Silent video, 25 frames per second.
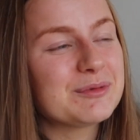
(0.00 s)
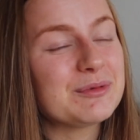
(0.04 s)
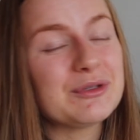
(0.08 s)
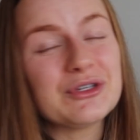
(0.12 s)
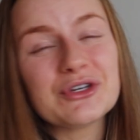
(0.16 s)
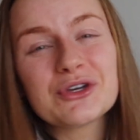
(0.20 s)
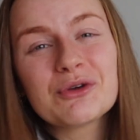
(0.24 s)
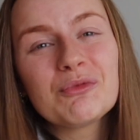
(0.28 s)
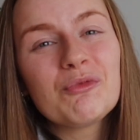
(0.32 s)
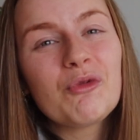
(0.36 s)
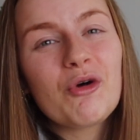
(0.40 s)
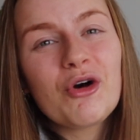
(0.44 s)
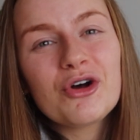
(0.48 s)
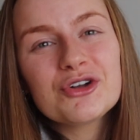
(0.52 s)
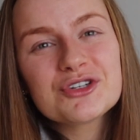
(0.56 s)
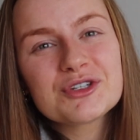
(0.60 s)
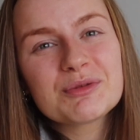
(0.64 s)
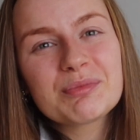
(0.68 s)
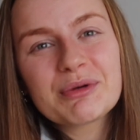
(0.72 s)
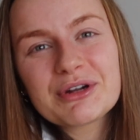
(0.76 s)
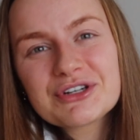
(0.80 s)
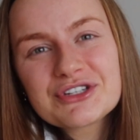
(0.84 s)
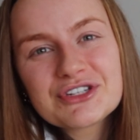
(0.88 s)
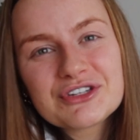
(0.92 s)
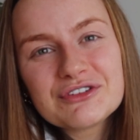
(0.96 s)
But you can watch a
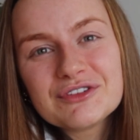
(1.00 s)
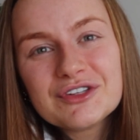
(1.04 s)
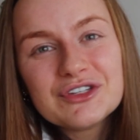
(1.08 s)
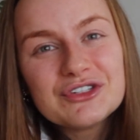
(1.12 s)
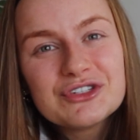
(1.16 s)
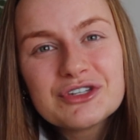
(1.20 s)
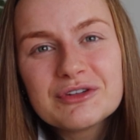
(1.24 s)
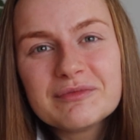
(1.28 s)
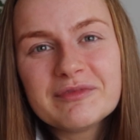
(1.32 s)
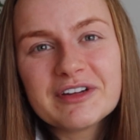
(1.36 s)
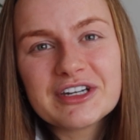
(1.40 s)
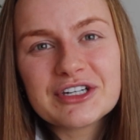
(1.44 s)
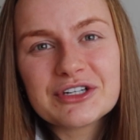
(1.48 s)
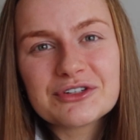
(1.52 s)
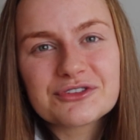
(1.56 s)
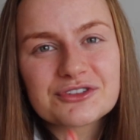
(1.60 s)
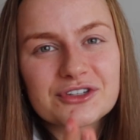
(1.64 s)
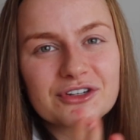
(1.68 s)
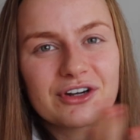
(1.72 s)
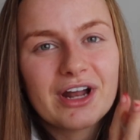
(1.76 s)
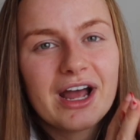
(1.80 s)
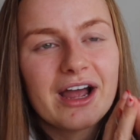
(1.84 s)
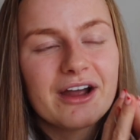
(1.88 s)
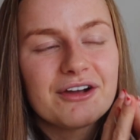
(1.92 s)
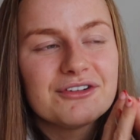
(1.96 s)
bunch of YouTube videos
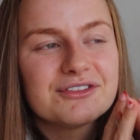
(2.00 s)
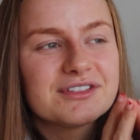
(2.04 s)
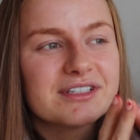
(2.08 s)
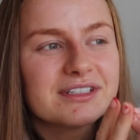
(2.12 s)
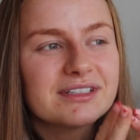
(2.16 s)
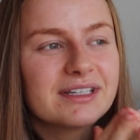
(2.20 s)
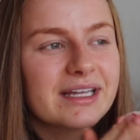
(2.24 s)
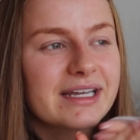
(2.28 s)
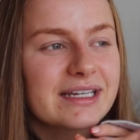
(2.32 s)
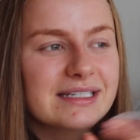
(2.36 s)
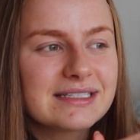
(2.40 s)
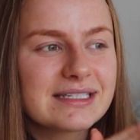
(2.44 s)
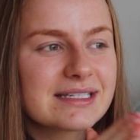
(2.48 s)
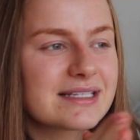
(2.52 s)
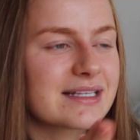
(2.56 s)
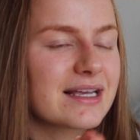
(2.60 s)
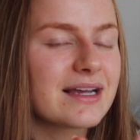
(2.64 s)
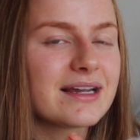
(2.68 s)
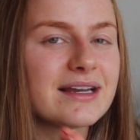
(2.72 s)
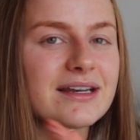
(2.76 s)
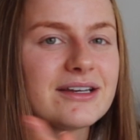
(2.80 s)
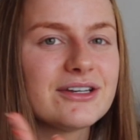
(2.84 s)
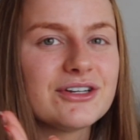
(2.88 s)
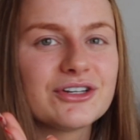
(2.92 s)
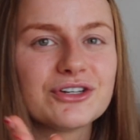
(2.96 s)
on how to like
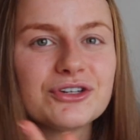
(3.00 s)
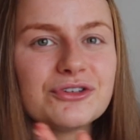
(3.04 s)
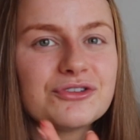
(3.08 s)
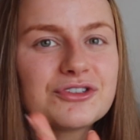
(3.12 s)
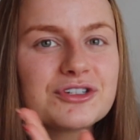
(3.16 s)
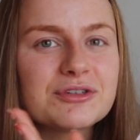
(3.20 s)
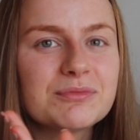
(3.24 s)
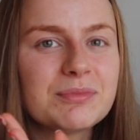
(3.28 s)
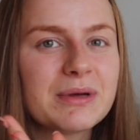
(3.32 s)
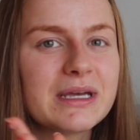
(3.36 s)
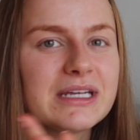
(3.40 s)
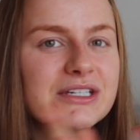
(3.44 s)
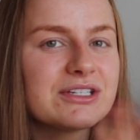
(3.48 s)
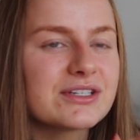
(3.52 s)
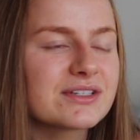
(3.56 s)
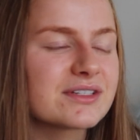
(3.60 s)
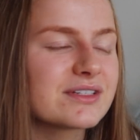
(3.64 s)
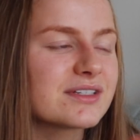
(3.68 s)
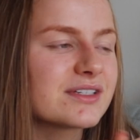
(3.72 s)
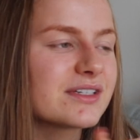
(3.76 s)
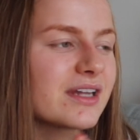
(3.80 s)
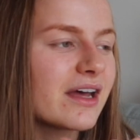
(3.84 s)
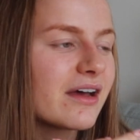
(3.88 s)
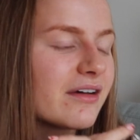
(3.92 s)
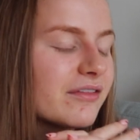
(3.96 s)
design your Notion pages
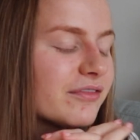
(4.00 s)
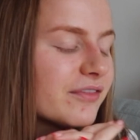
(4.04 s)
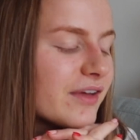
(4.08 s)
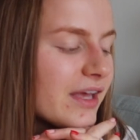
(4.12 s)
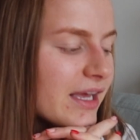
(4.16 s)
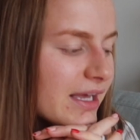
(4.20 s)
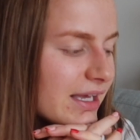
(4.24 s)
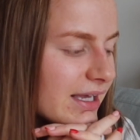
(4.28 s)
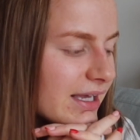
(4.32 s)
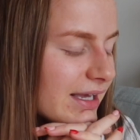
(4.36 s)
and stuff.